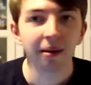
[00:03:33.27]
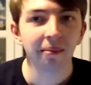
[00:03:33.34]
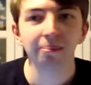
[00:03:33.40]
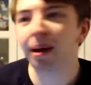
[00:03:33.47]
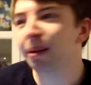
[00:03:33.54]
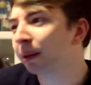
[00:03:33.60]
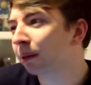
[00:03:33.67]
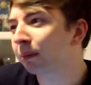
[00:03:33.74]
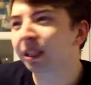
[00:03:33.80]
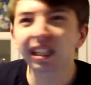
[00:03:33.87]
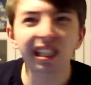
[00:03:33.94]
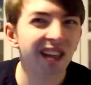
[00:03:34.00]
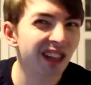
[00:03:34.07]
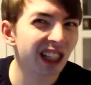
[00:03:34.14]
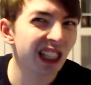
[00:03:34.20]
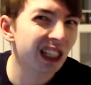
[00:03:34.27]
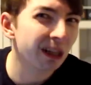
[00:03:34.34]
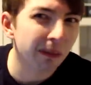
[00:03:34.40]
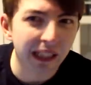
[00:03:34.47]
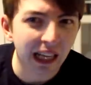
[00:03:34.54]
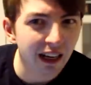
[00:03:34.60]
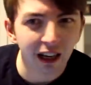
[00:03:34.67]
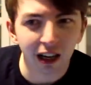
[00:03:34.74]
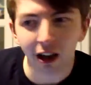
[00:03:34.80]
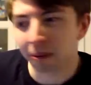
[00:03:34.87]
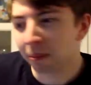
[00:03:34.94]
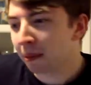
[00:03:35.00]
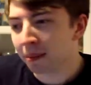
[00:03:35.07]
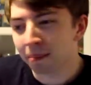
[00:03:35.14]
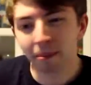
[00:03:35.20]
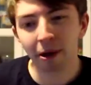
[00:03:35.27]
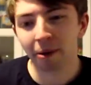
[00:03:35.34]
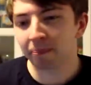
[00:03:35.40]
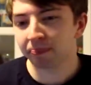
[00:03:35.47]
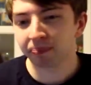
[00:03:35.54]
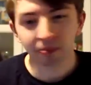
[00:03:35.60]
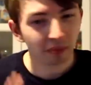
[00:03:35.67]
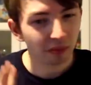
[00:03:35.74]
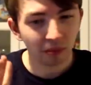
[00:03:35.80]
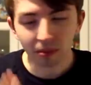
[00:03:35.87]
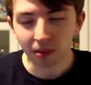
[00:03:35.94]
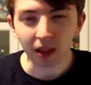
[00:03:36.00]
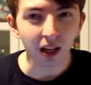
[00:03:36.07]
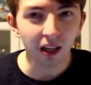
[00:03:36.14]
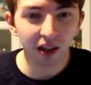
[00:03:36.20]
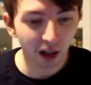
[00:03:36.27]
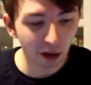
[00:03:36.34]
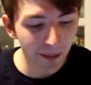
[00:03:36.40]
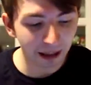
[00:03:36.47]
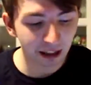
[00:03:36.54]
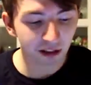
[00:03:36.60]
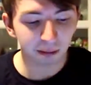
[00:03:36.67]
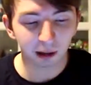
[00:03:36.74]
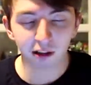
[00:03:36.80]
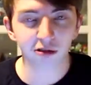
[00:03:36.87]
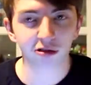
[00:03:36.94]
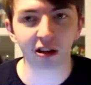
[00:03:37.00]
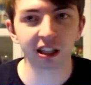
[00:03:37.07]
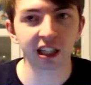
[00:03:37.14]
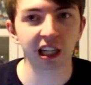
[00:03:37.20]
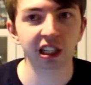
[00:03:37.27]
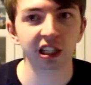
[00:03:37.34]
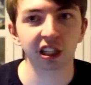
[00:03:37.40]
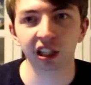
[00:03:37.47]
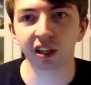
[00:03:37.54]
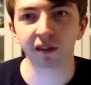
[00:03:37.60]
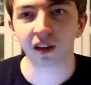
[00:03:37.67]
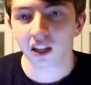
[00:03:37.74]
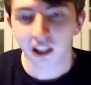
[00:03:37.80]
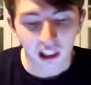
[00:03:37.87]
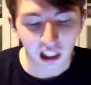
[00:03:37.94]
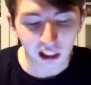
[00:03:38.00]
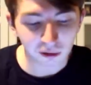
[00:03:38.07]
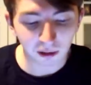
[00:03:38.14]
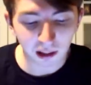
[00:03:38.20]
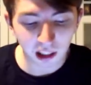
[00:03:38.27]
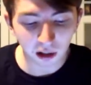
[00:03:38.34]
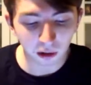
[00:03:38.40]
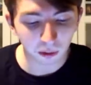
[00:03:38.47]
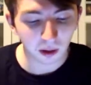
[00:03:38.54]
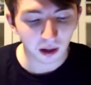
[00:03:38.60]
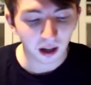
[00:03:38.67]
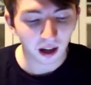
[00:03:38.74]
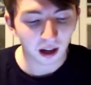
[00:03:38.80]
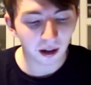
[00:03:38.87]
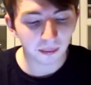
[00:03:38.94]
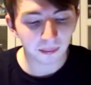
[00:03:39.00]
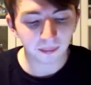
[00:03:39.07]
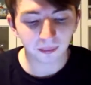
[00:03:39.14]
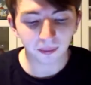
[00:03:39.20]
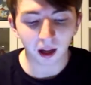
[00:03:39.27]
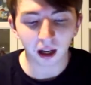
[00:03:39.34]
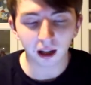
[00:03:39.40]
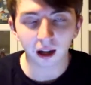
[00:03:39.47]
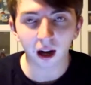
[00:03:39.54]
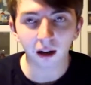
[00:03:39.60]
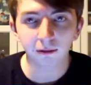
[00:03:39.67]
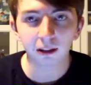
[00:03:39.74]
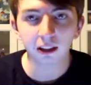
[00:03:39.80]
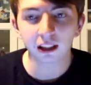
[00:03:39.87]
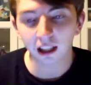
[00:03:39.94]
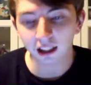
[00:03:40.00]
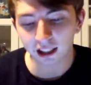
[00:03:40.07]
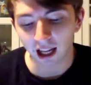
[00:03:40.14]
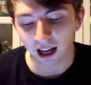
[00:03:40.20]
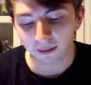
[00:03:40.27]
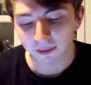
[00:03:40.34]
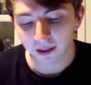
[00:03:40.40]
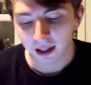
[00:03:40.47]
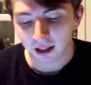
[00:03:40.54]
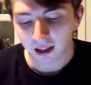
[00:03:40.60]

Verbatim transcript: Maybe there'll be D L C somewhere down the line, but no microtransactions and stuff. So that's really cool. Um, I, I really like that.